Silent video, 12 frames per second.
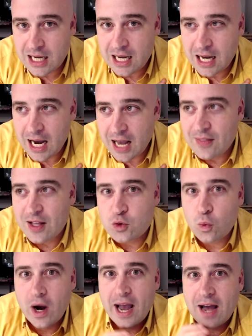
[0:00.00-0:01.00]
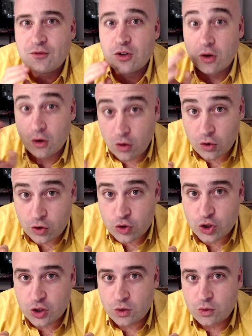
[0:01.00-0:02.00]
And that's why I have to urge
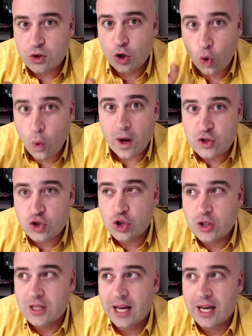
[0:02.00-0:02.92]
you to question